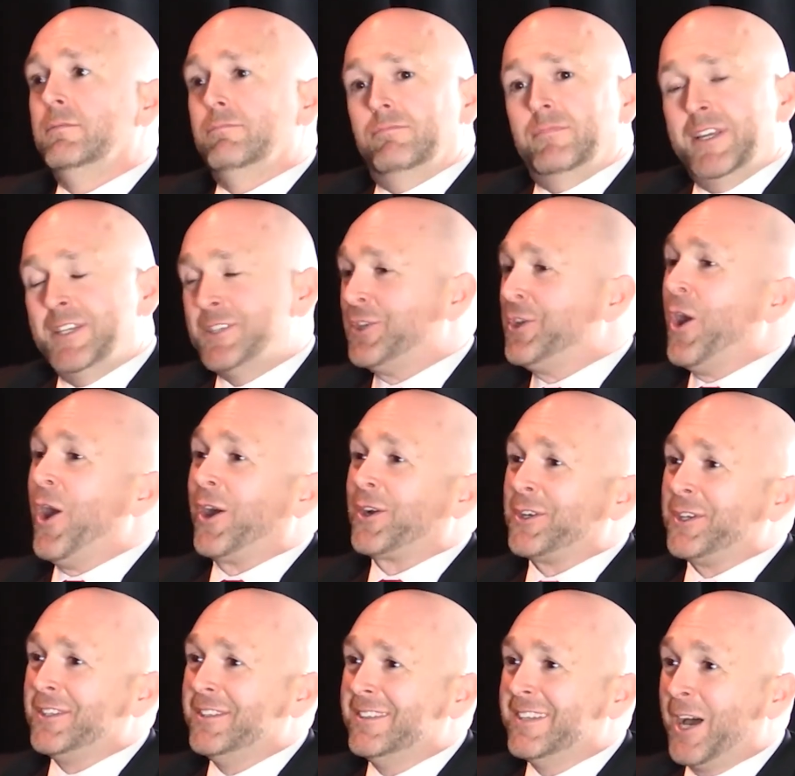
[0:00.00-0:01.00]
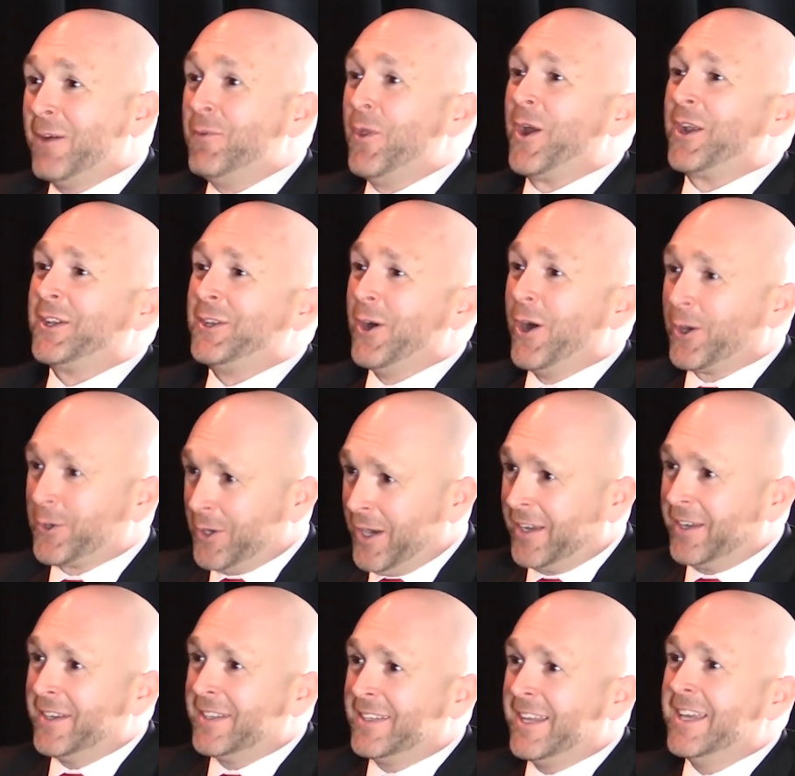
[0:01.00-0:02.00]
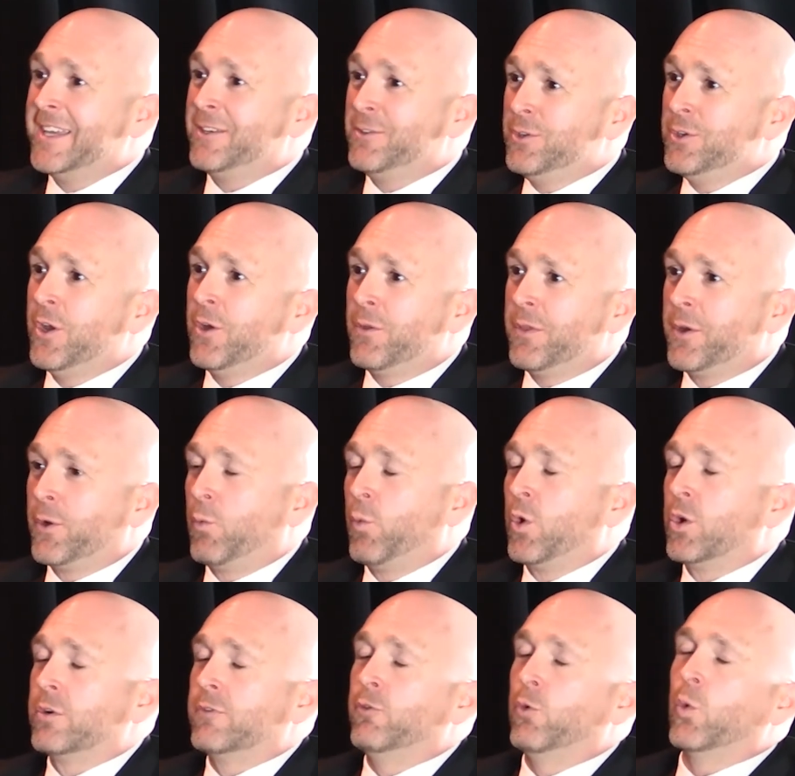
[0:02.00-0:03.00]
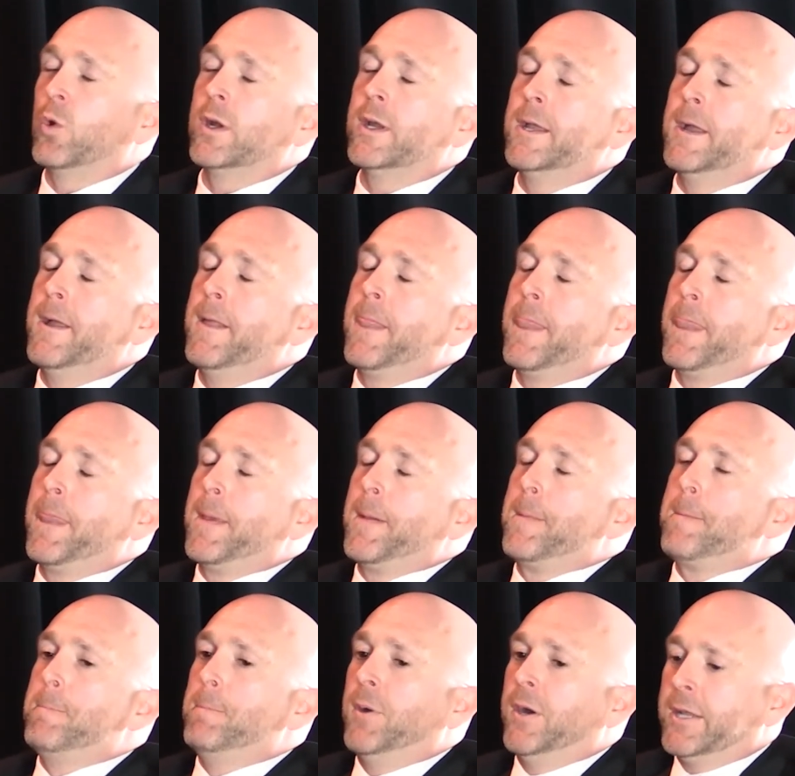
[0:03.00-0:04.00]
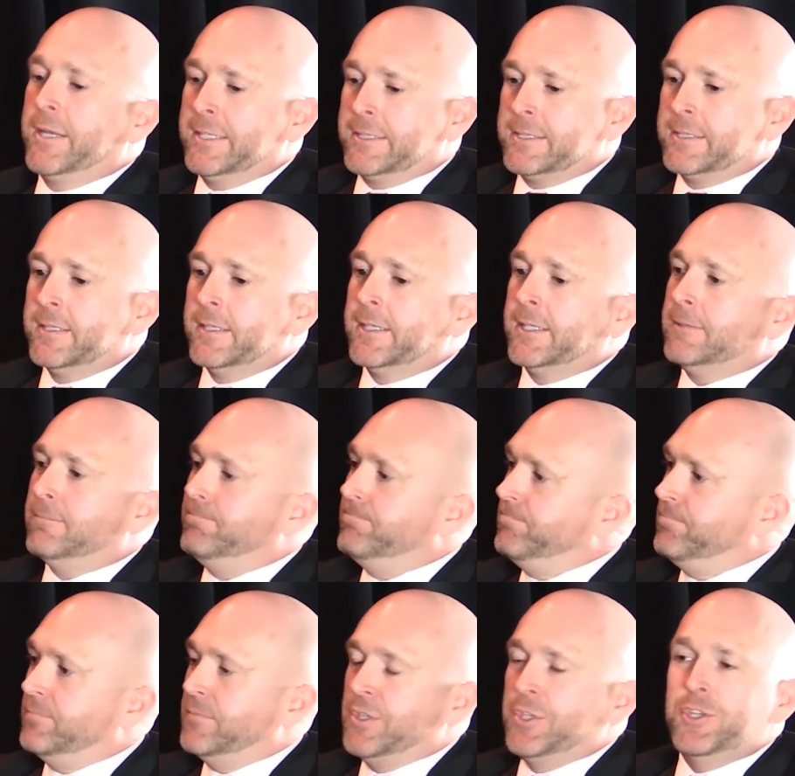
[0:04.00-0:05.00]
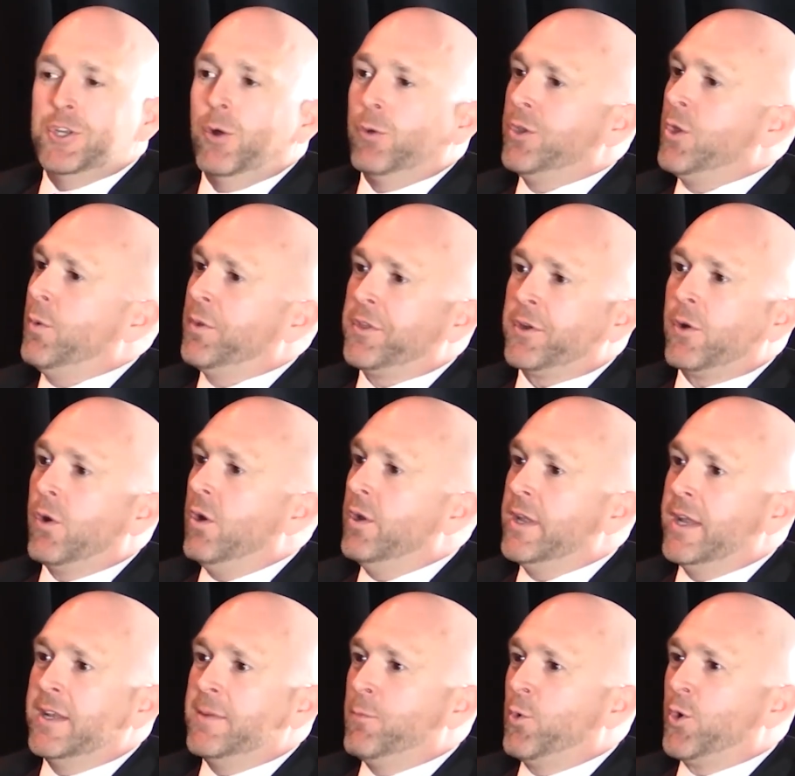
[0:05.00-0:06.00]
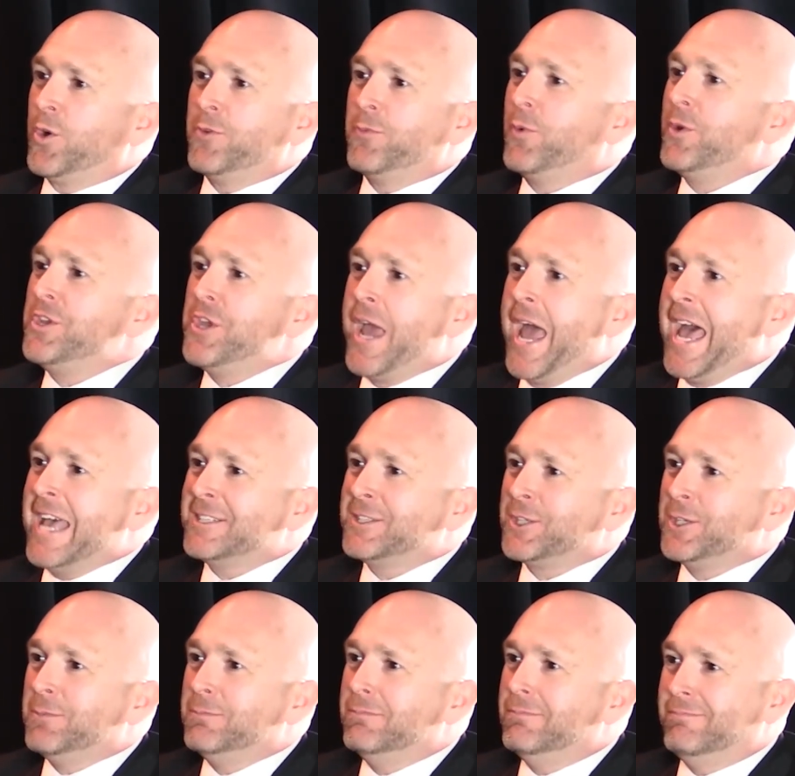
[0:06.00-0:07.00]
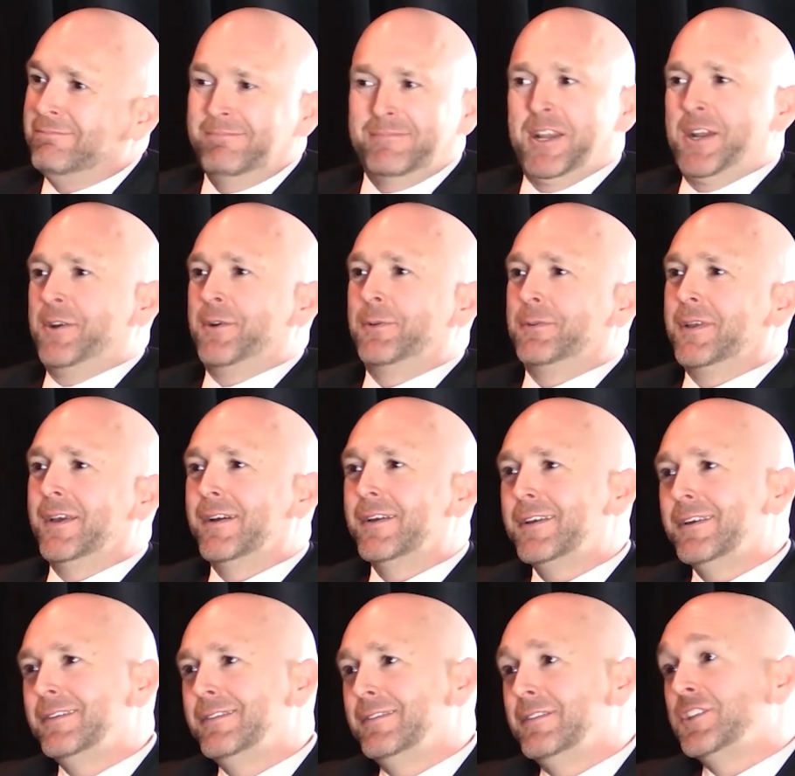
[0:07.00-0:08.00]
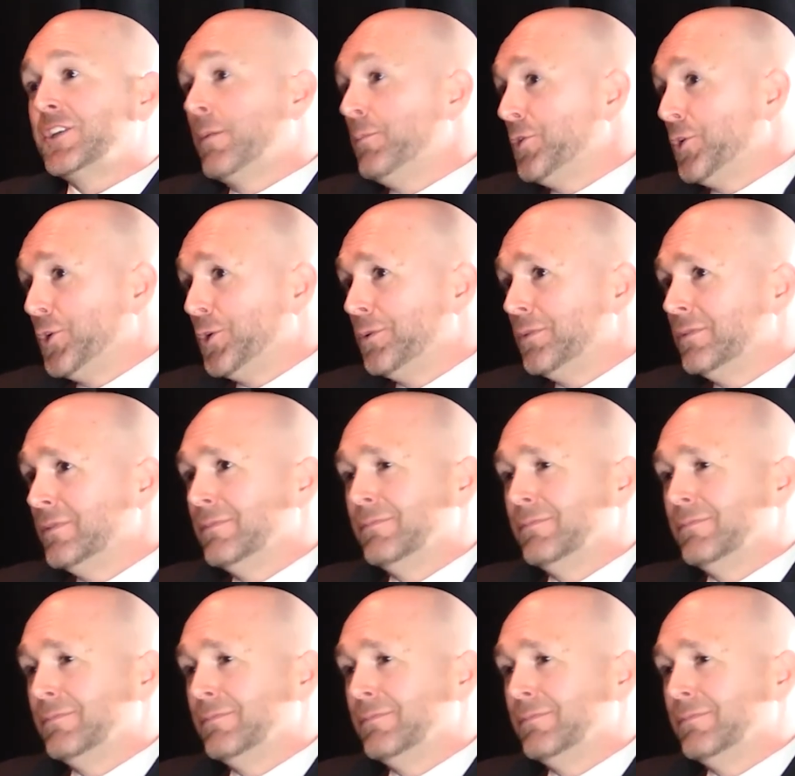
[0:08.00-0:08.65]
He's a doctor. I'm not a doctor. I got to take, their word for it. But it's, you don't know what they're on anymore. And when you ask them, they ain't going to tell you. Some do.